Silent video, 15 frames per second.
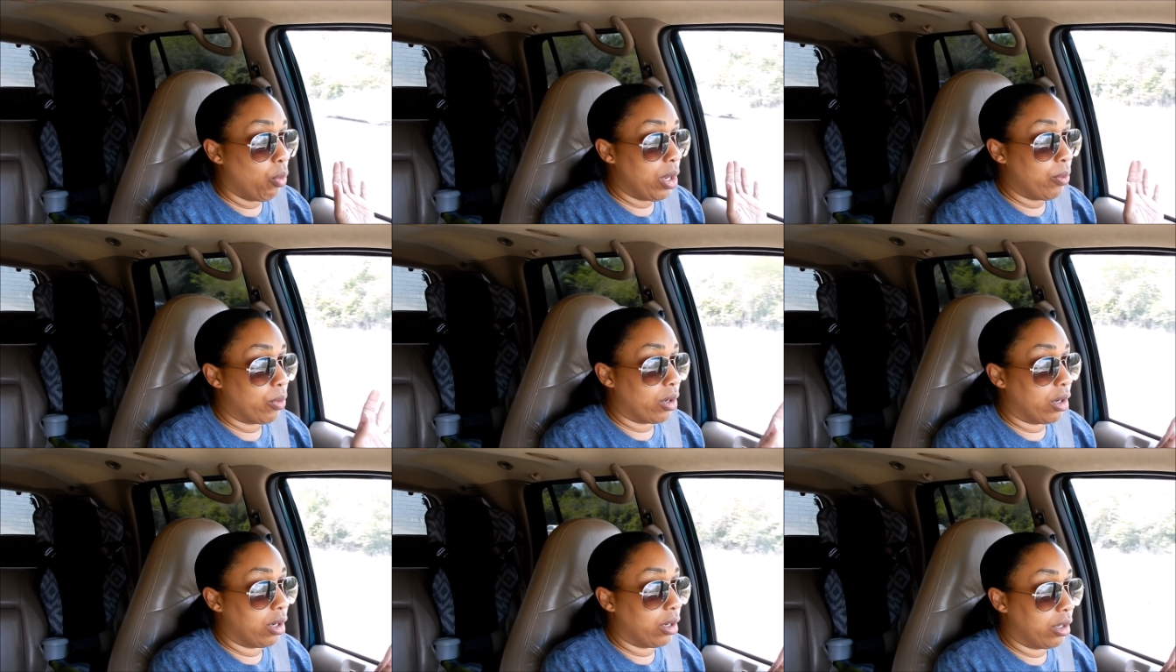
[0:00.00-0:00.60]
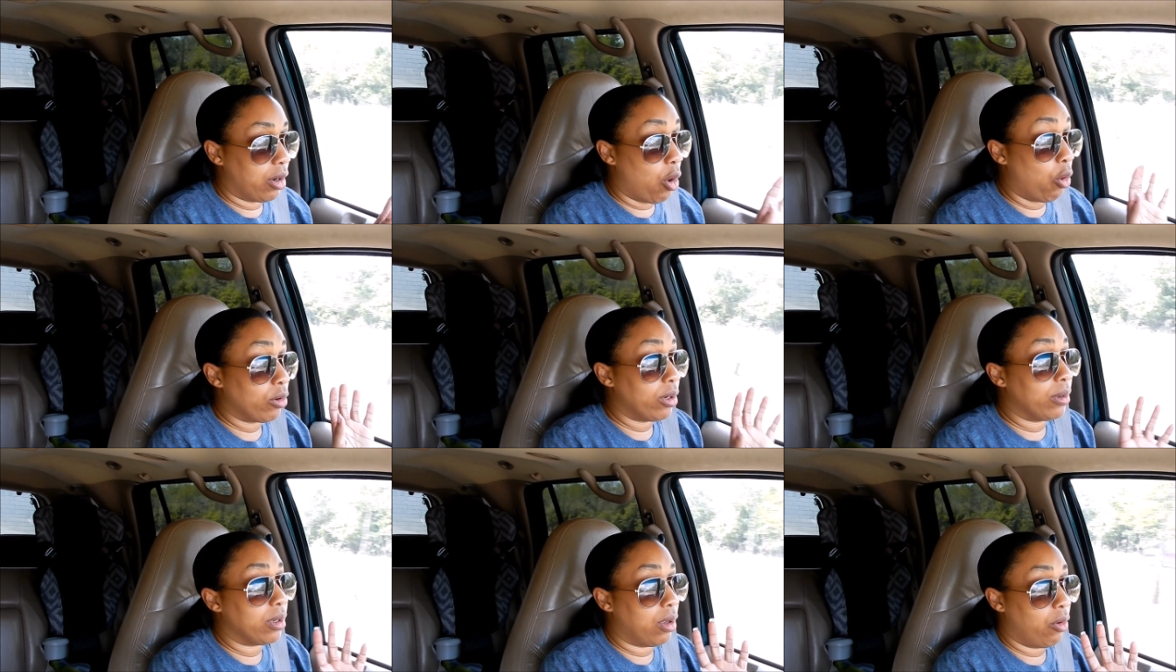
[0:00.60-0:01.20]
we were
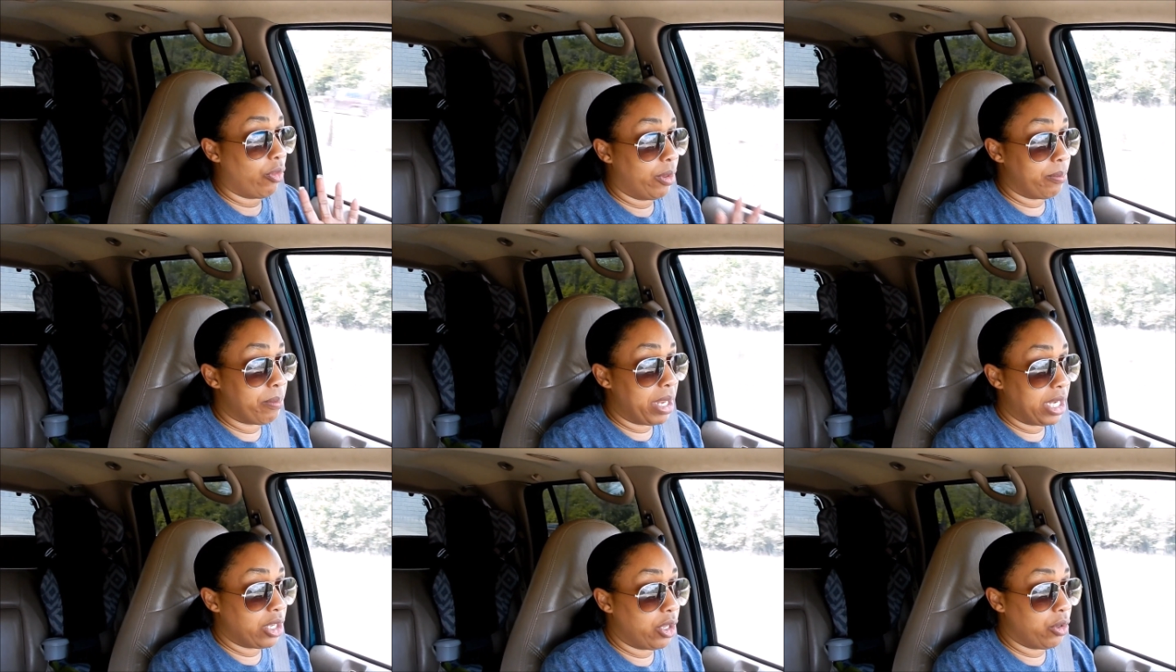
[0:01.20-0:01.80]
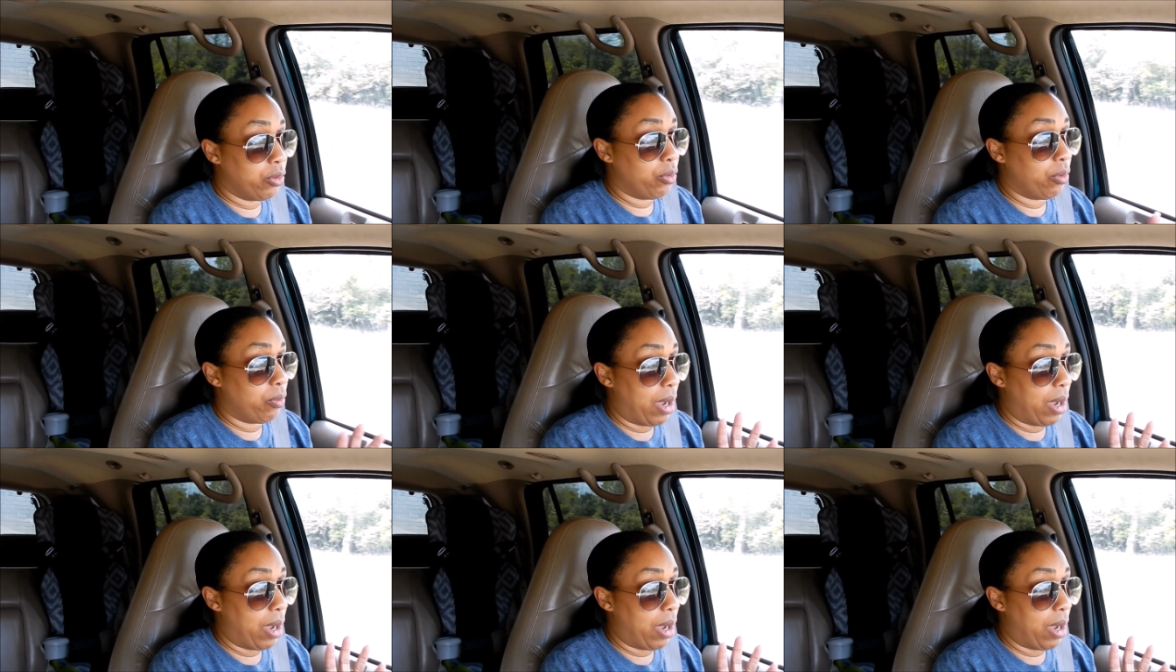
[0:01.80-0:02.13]
on the on the menu